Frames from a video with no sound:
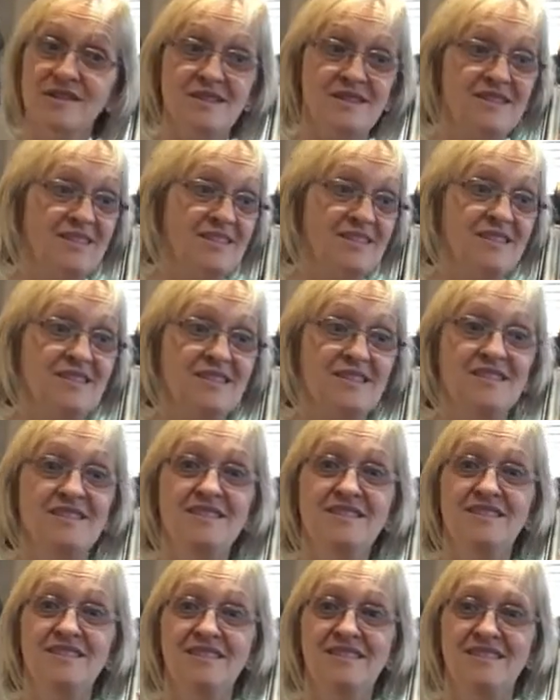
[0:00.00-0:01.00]

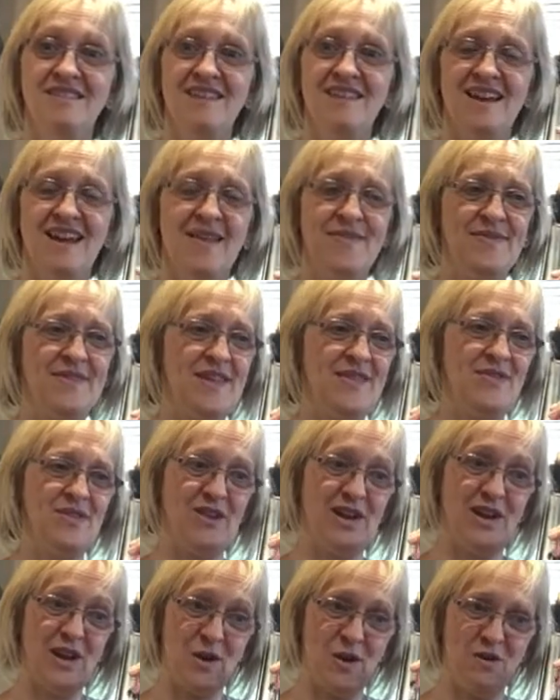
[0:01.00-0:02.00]
and then the
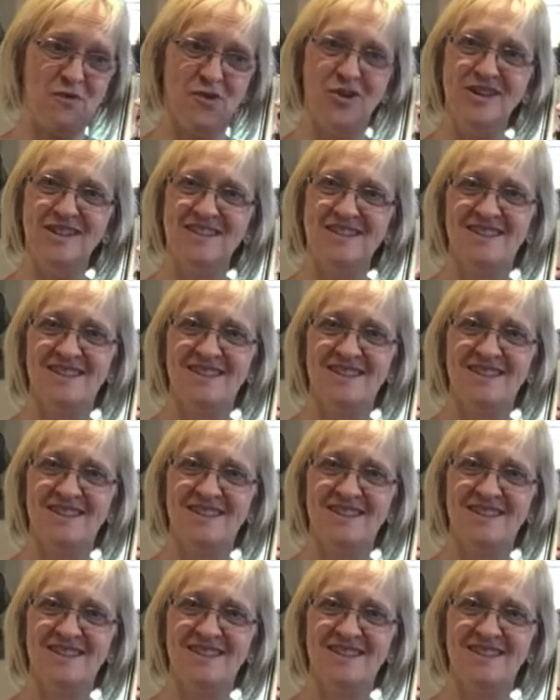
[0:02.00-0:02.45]
lower voice,